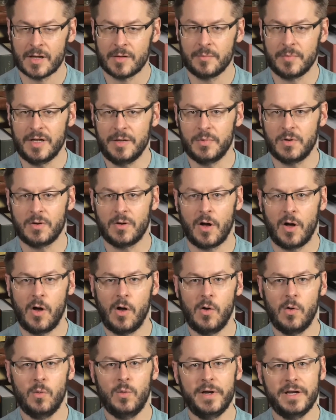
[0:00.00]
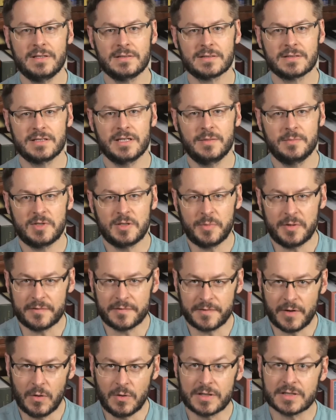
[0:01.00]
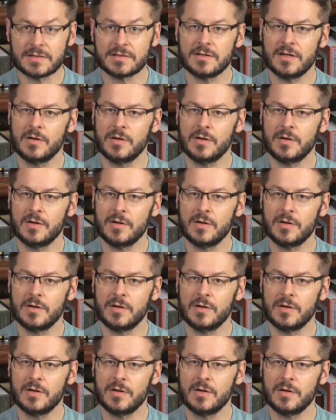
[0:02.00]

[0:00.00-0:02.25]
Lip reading: People always seem to be focused